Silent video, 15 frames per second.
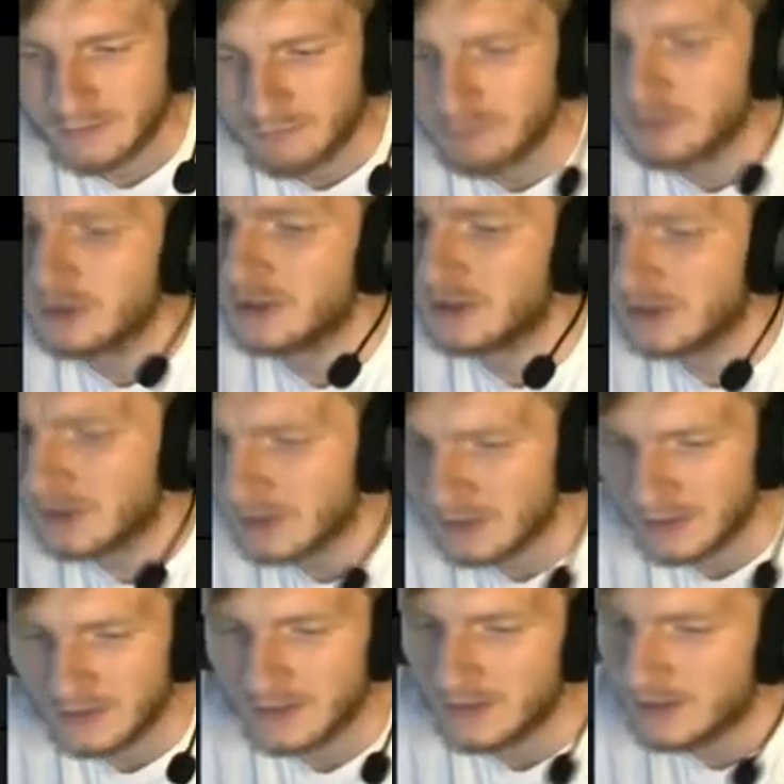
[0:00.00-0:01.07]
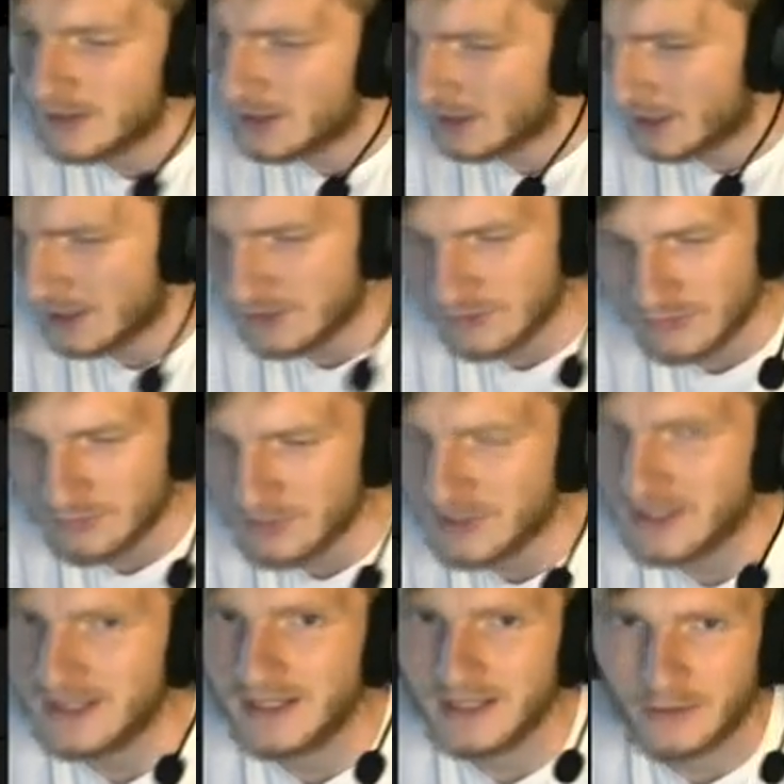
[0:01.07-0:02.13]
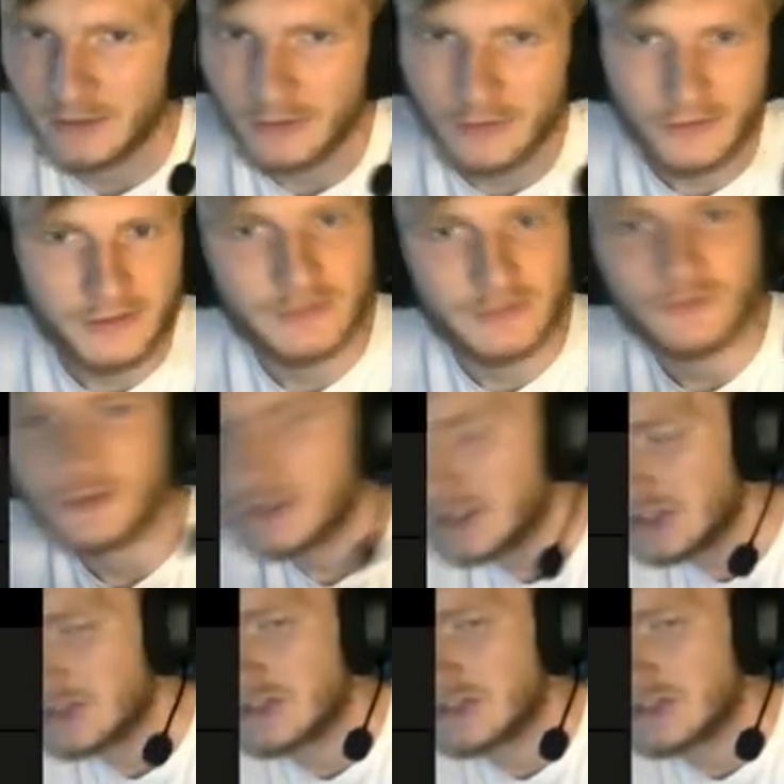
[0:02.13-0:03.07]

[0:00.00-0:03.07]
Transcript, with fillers: look, I just want to get all these fucking